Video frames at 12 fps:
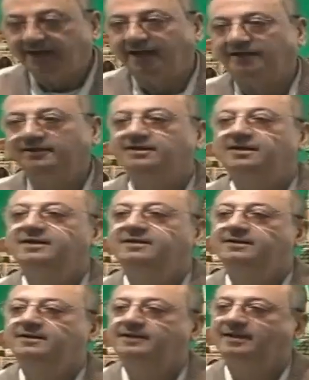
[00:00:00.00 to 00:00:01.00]

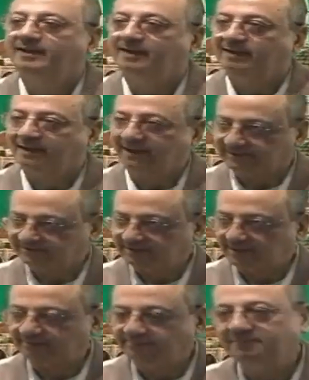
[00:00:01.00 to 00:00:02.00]
Hariran has
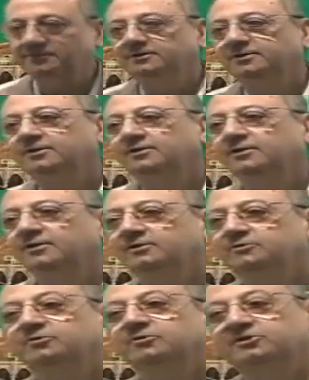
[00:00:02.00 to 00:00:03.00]
come
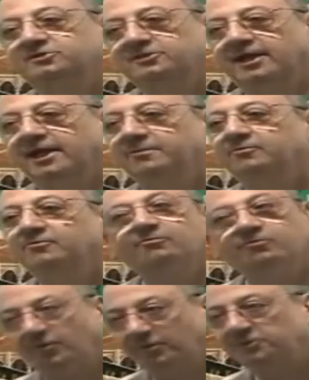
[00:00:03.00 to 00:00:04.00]
to describe
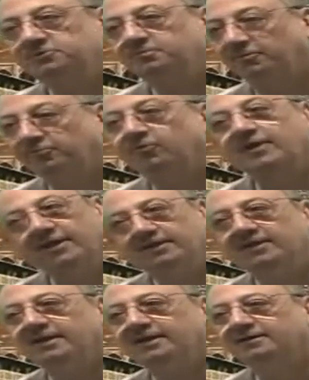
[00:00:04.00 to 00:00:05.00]
what is before
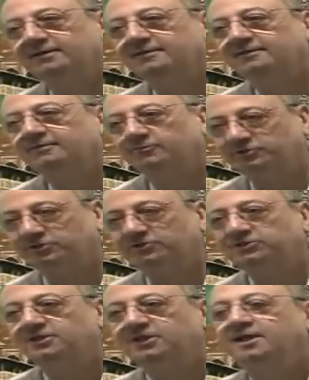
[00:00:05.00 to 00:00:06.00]
Hariran, which
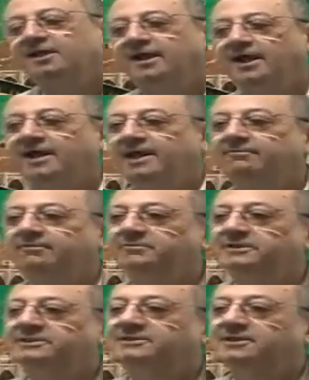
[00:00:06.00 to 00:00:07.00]
is I have a
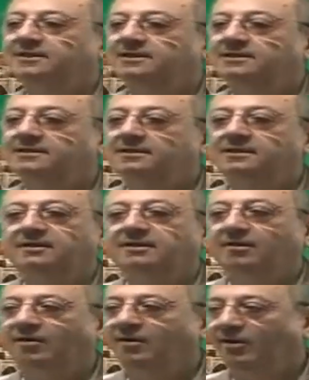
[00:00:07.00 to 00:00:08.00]
meter
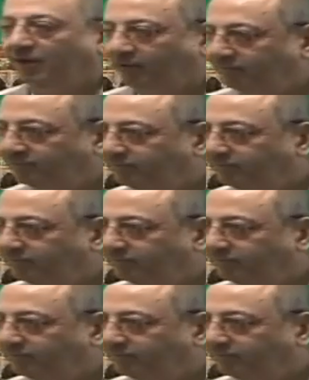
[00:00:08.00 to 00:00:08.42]
of